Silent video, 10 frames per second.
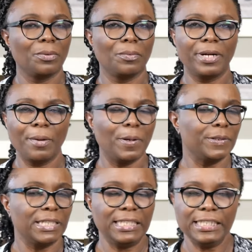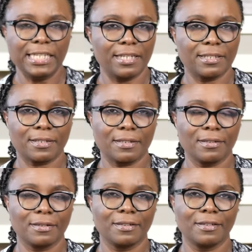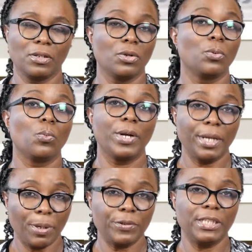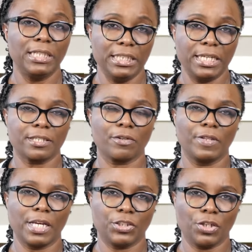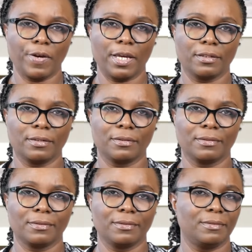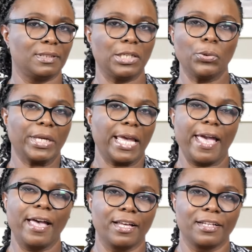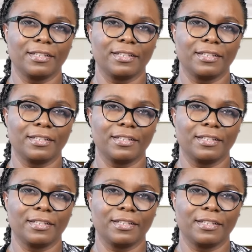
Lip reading: What about the leaders? What about the leaders of Nigeria? They don't care.